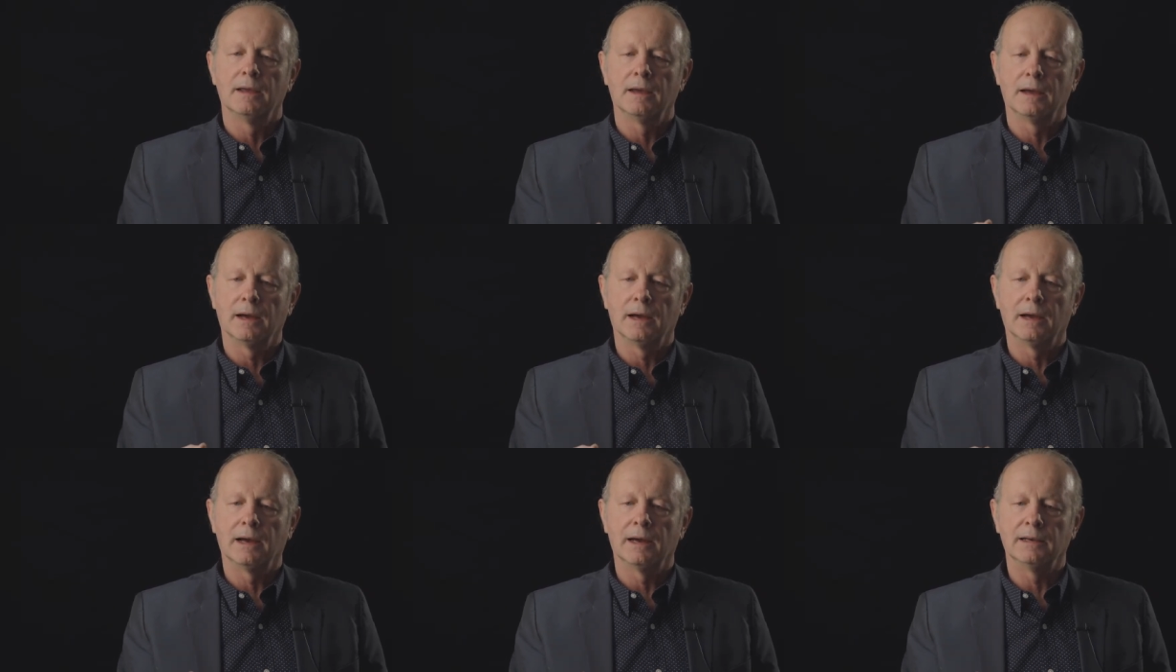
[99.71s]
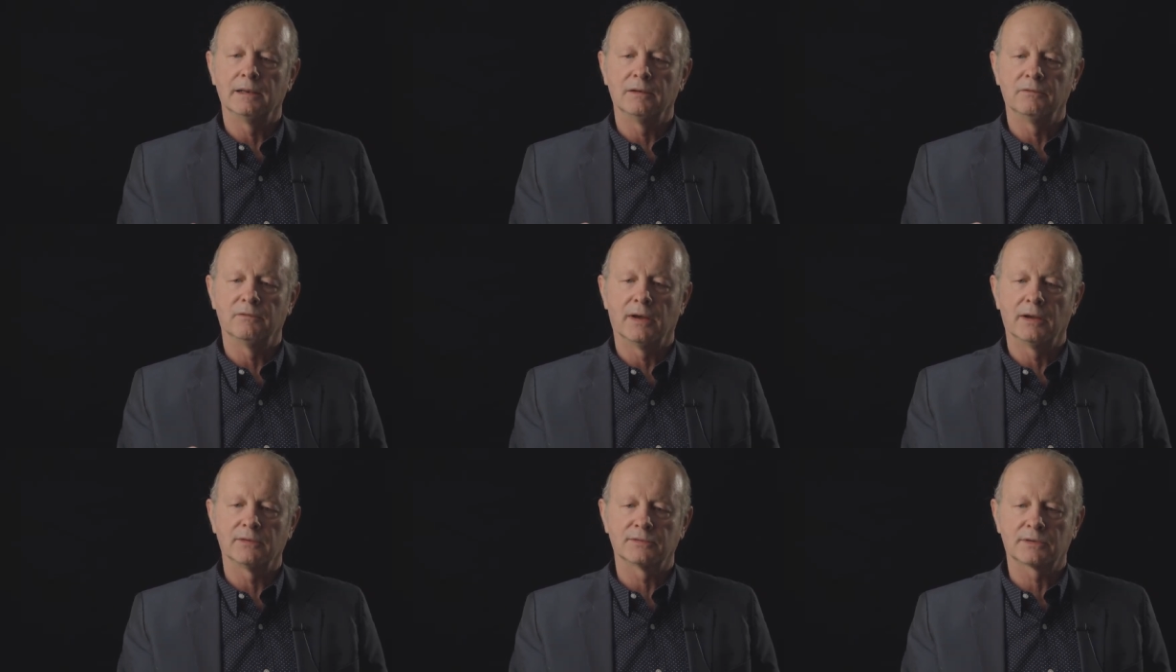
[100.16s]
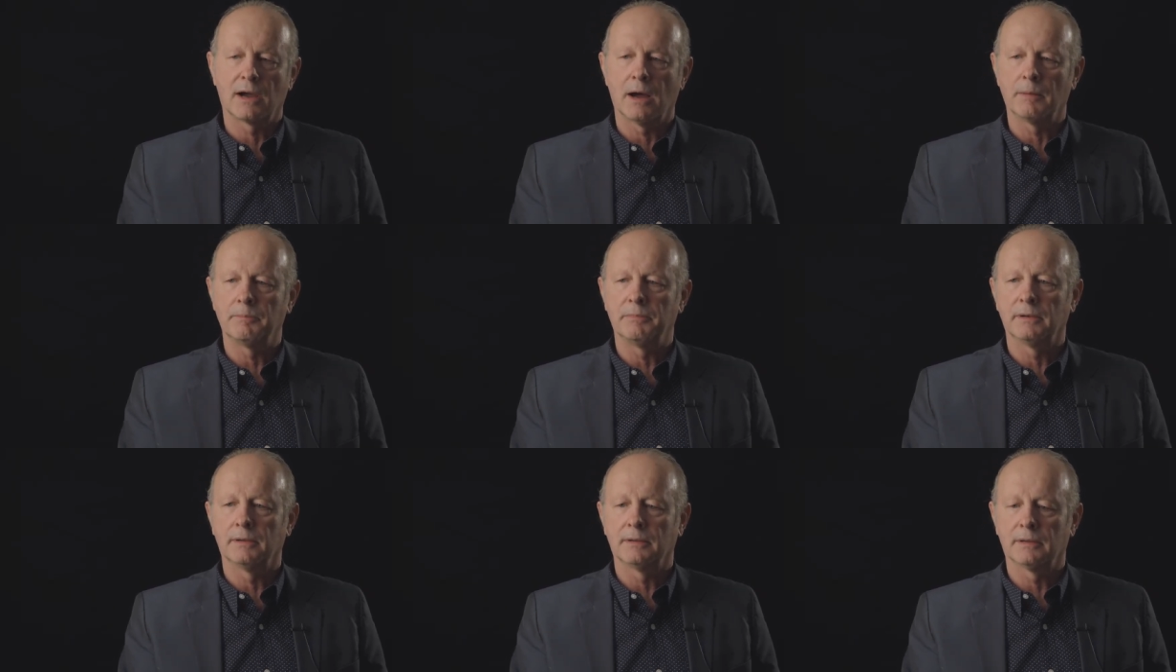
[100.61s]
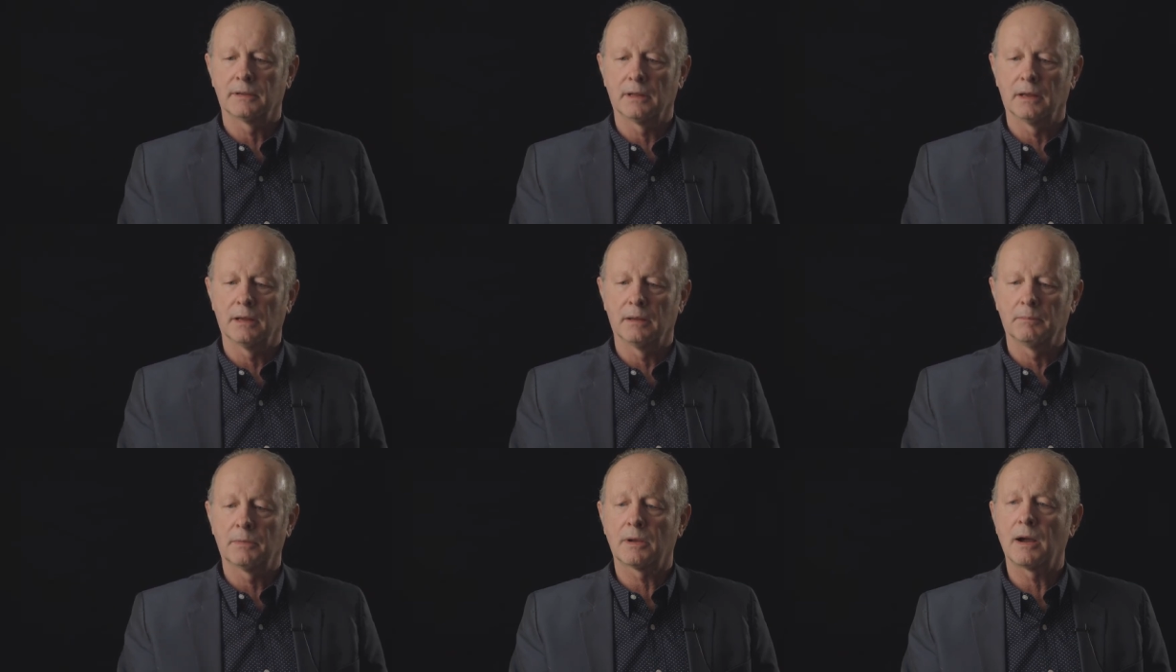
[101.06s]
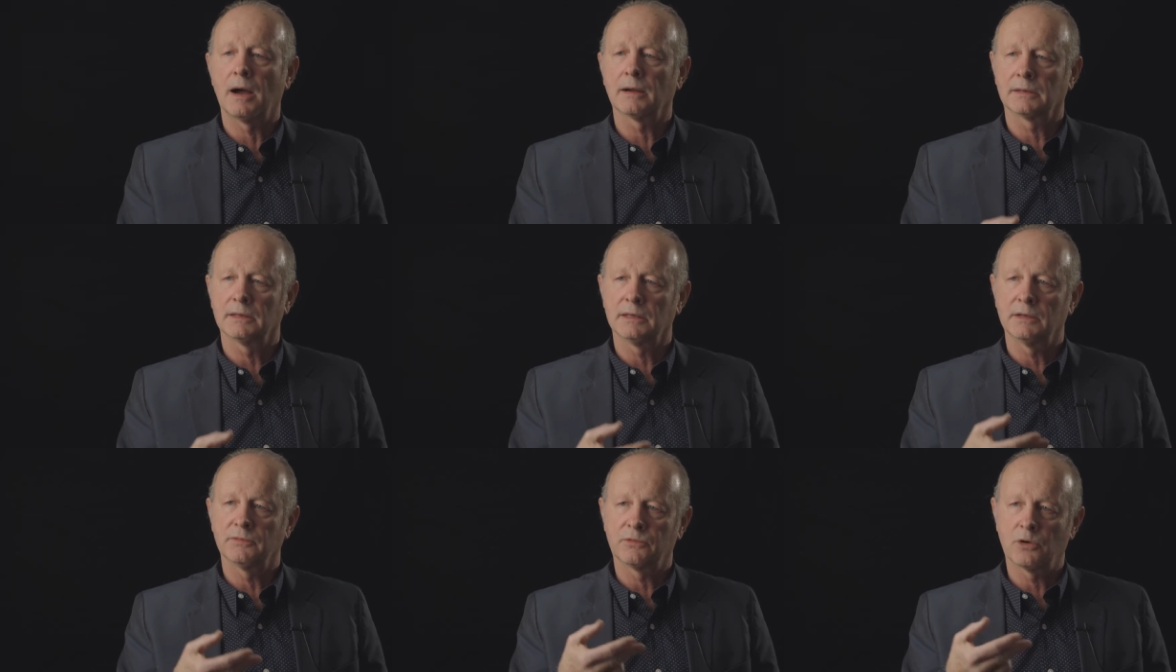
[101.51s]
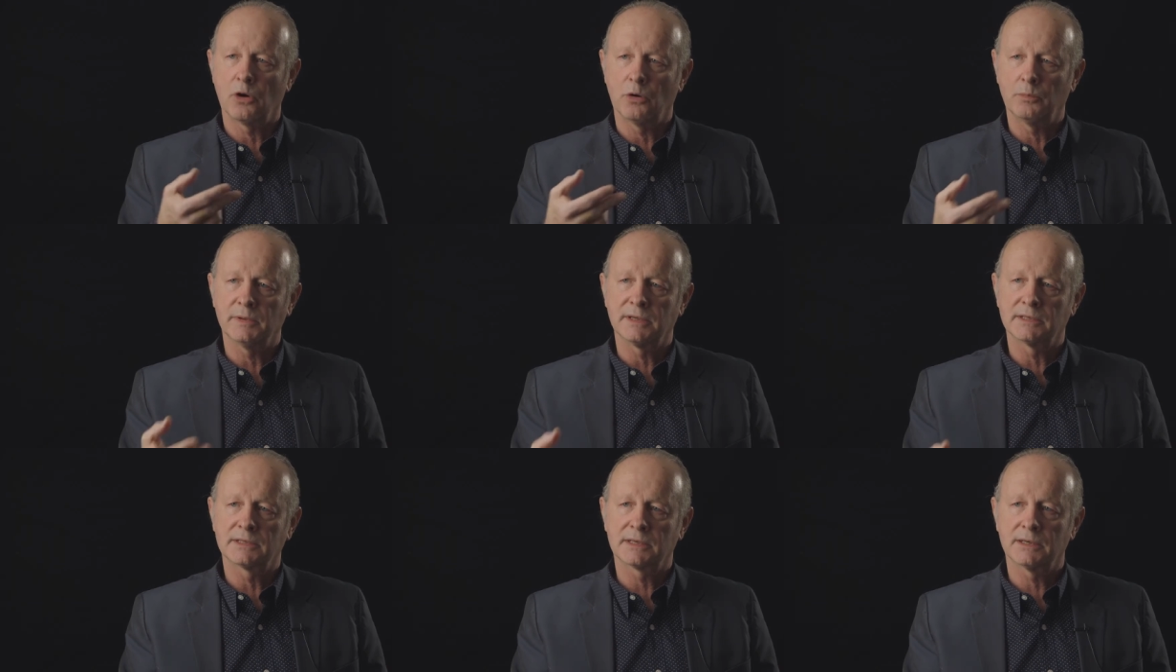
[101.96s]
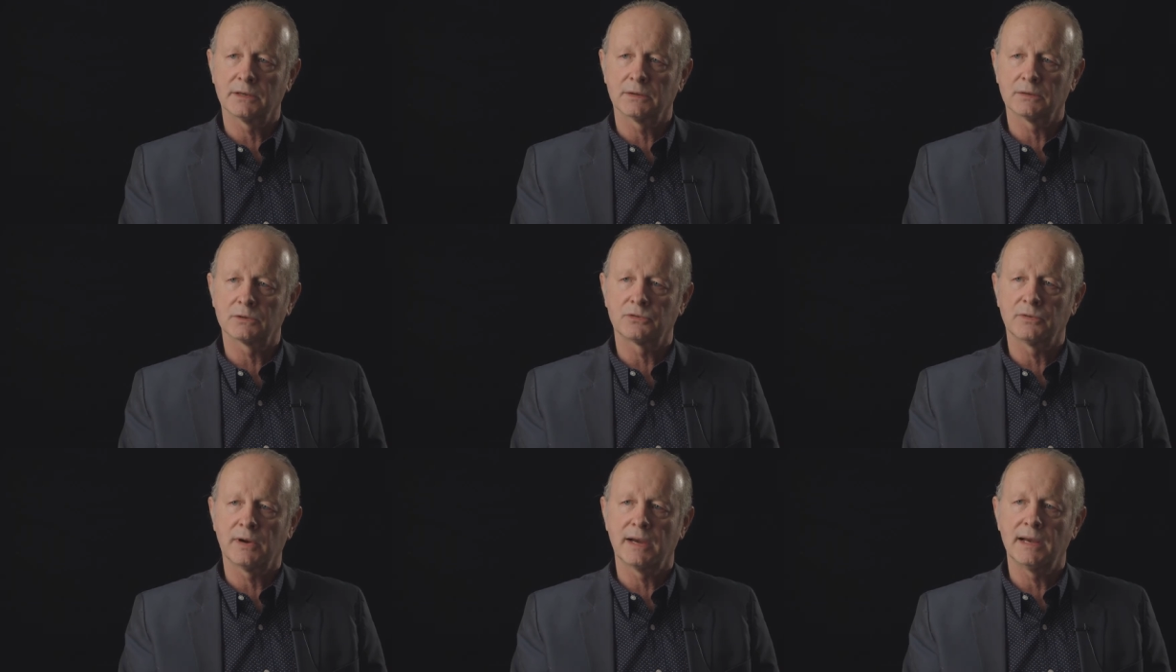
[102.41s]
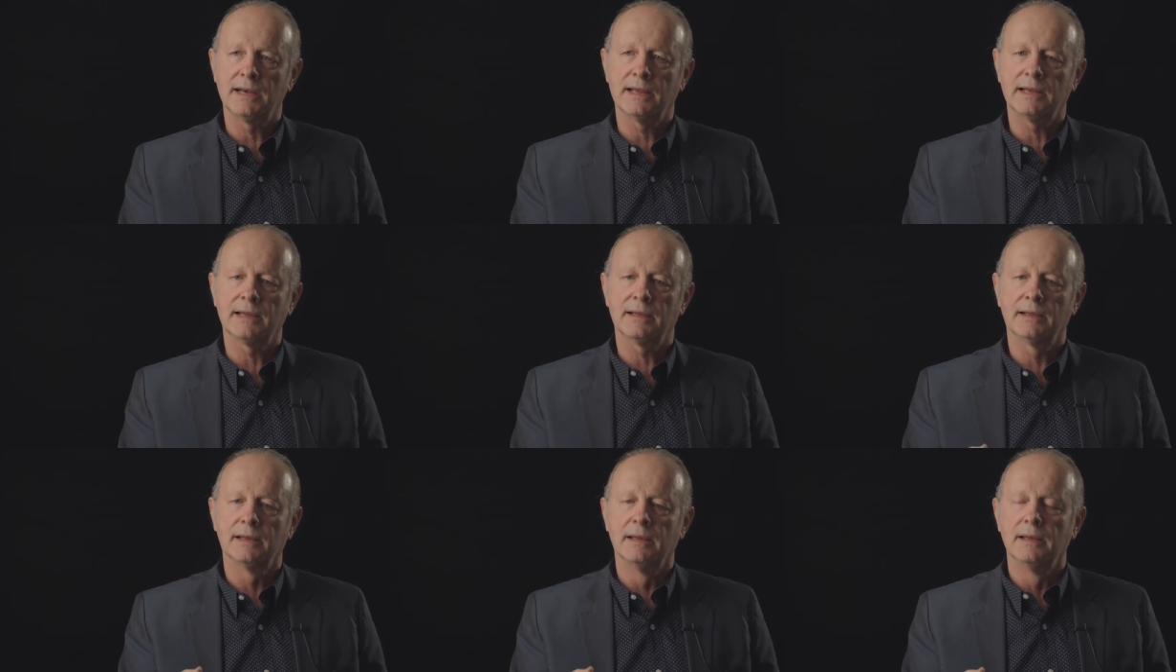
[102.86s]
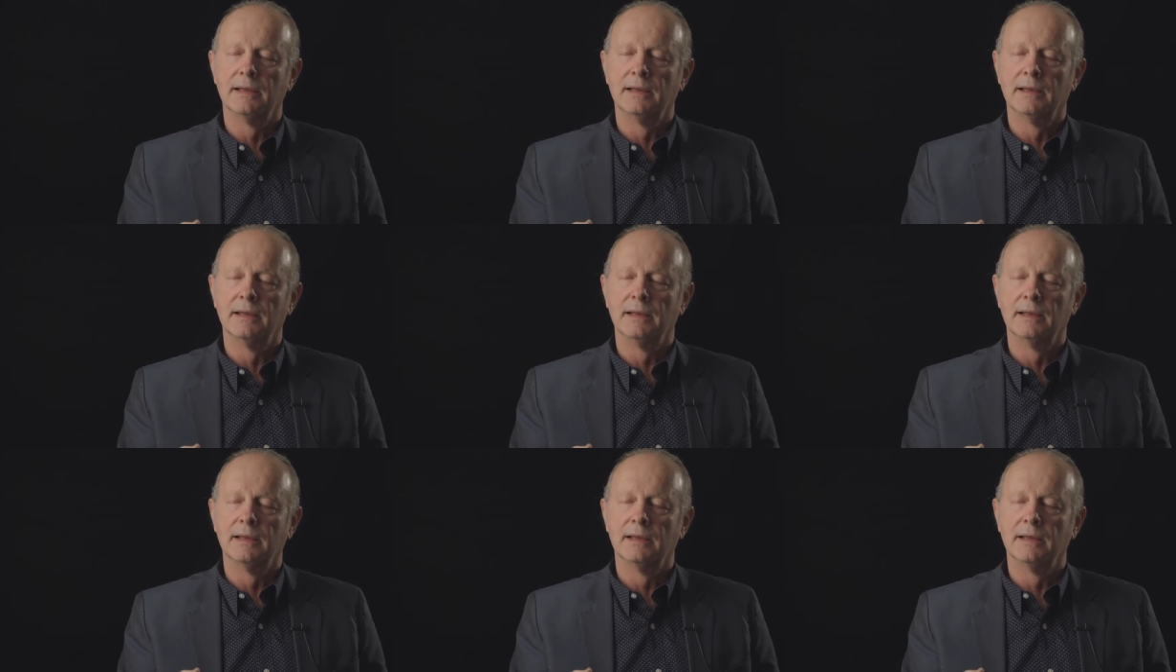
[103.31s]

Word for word: Uh, it involves comp- uh, cognitive coping skill training